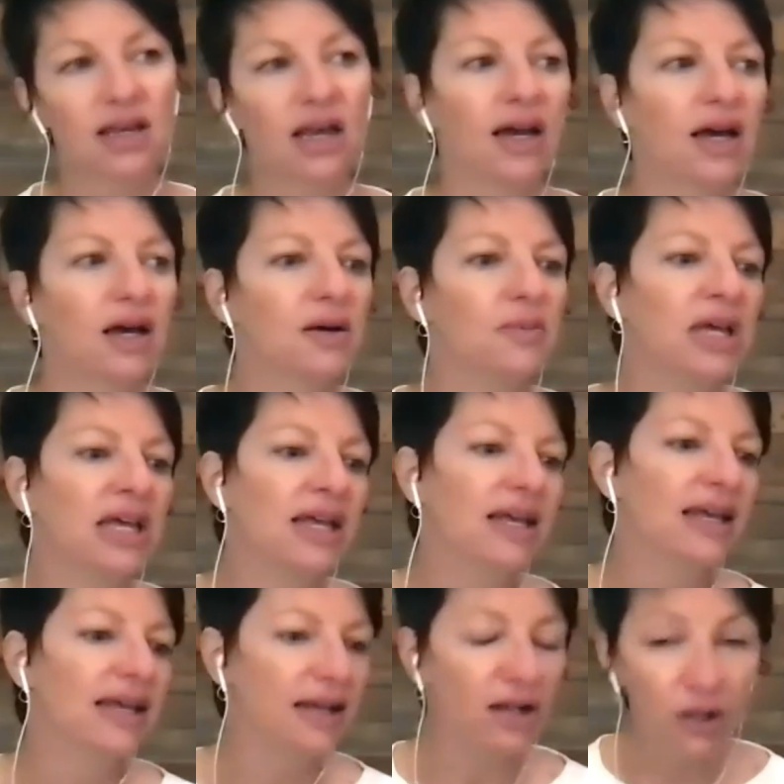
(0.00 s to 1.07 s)
Um,
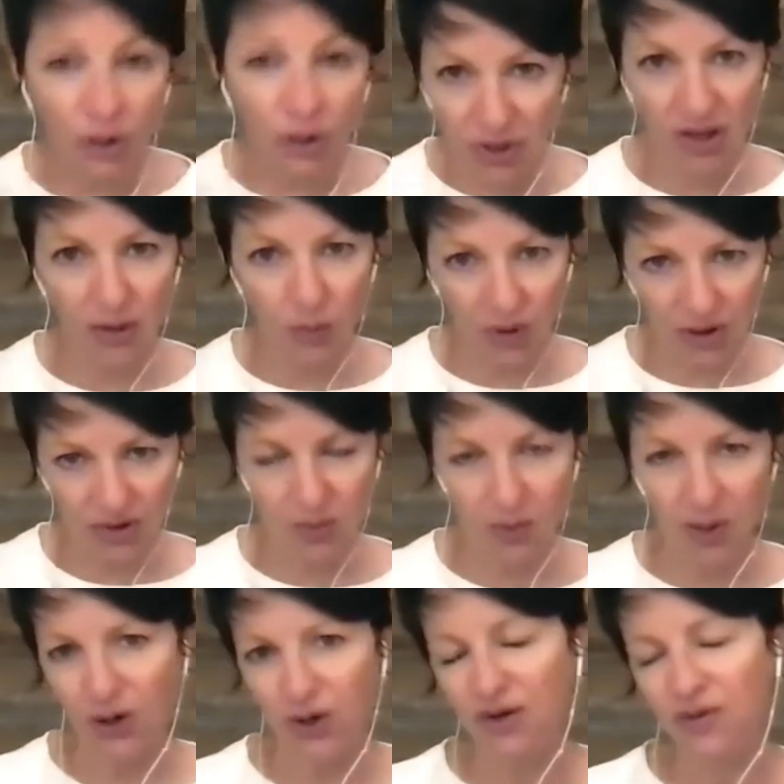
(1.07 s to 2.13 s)
including when there's a
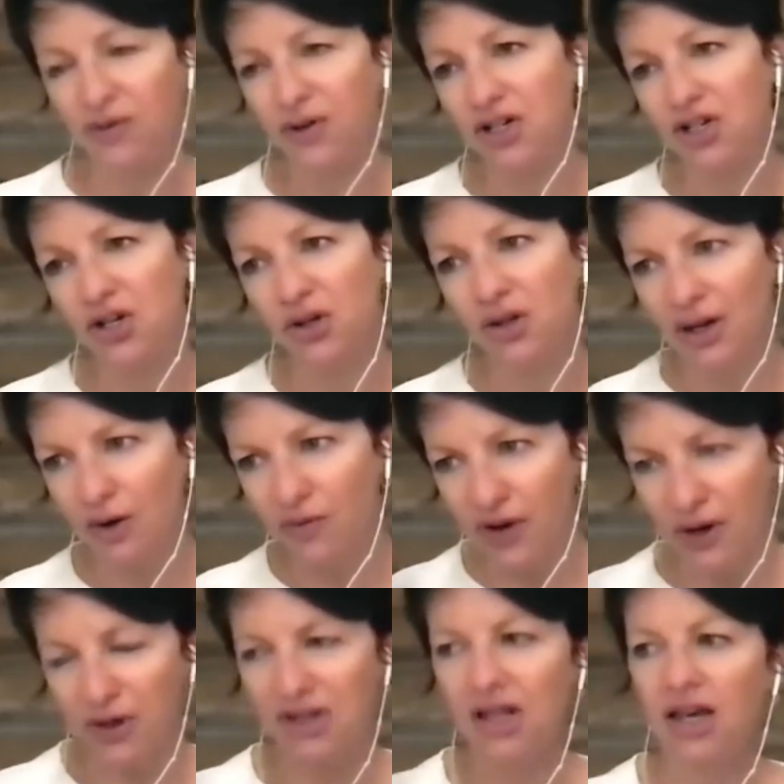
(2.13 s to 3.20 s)
power differential. They're
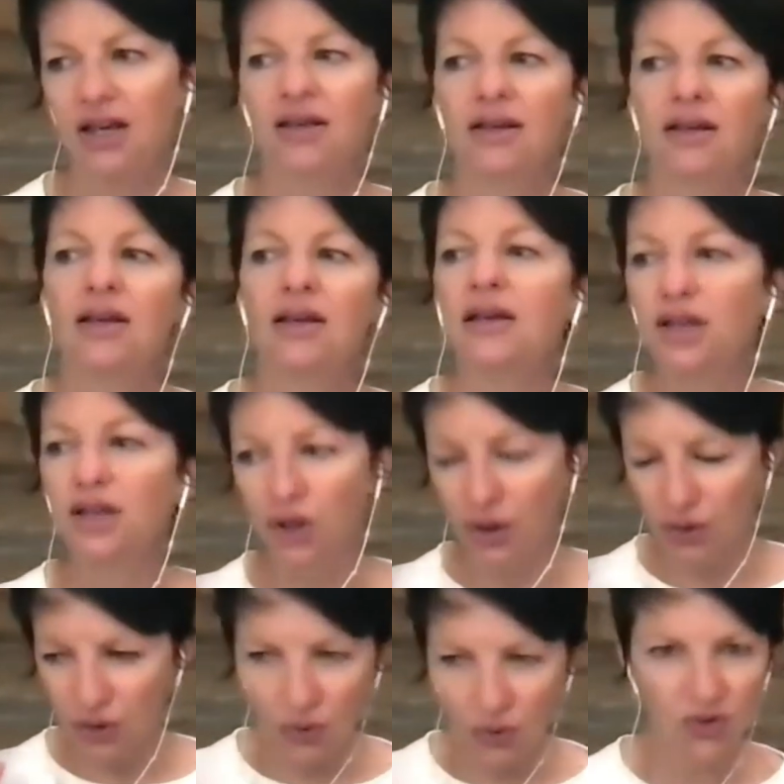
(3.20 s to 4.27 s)
very like, you
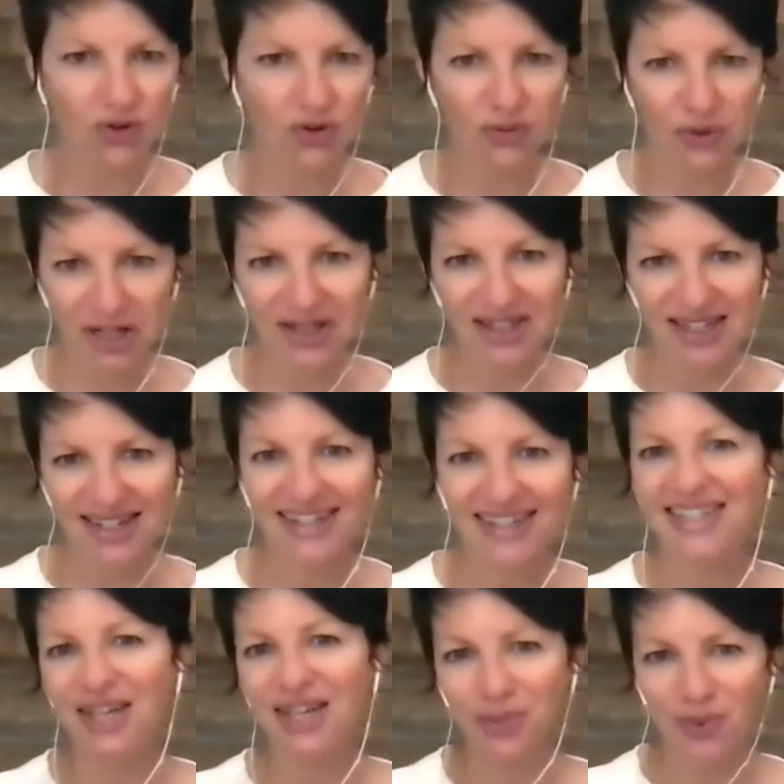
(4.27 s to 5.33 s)
know, user friendly
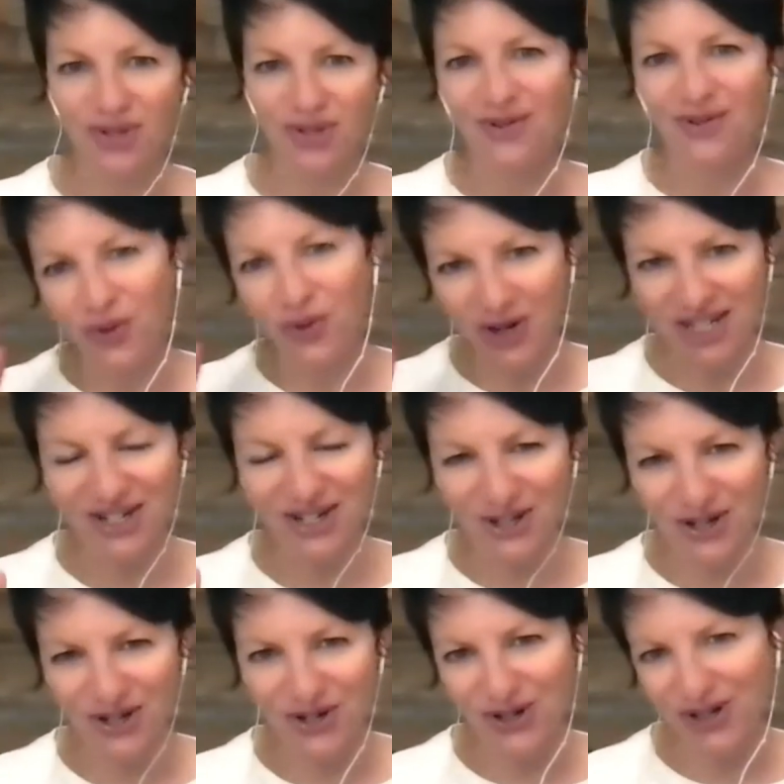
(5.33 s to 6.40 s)
tips for what to
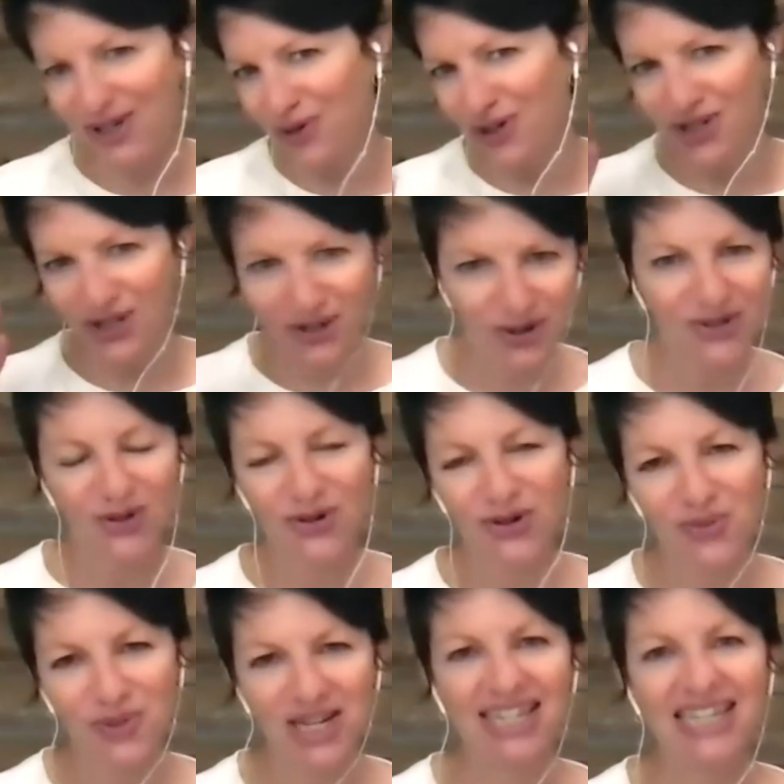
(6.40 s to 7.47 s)
do and what to do on social
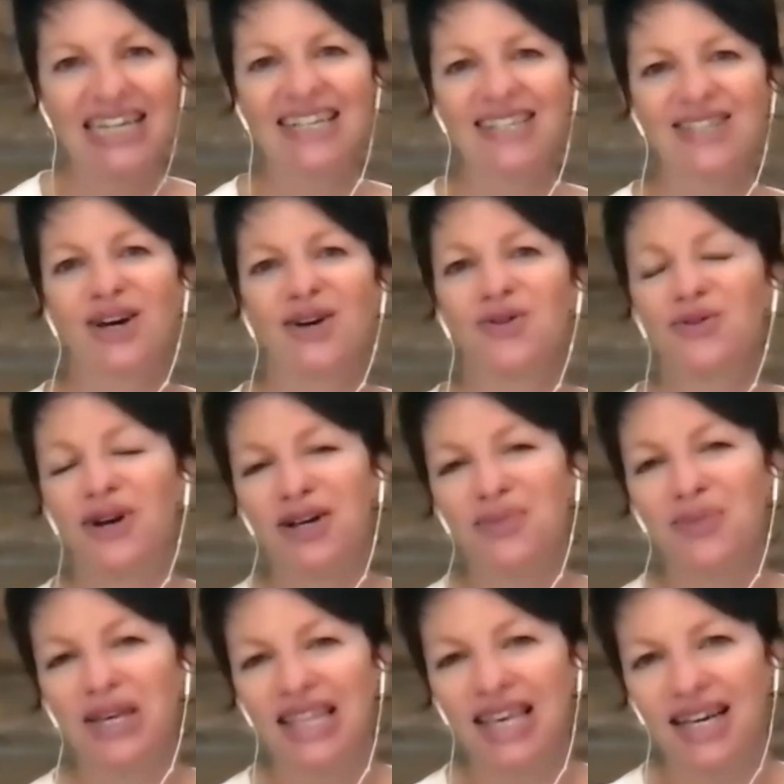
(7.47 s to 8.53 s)
media. So I would
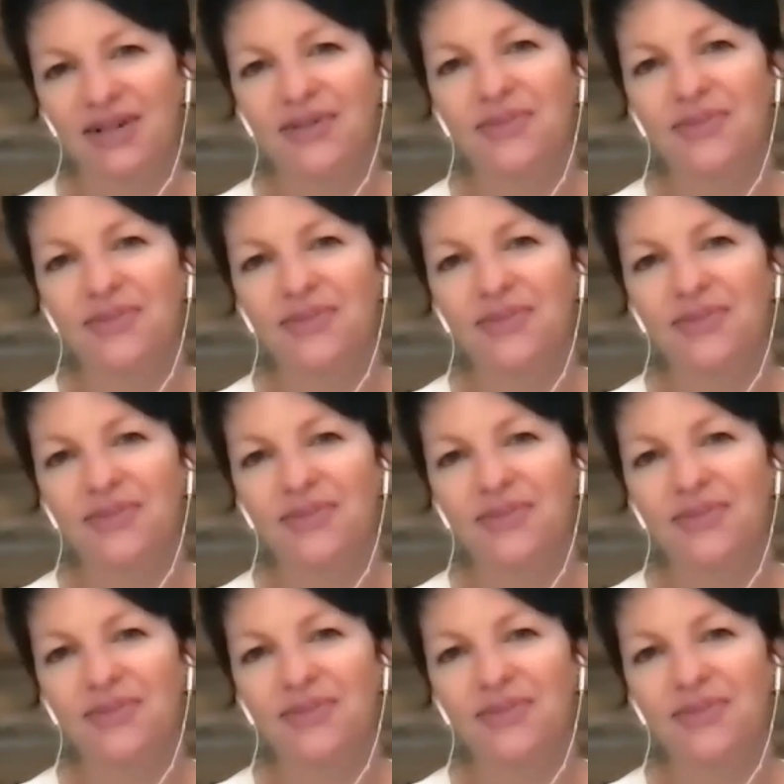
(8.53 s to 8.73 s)
recommend that.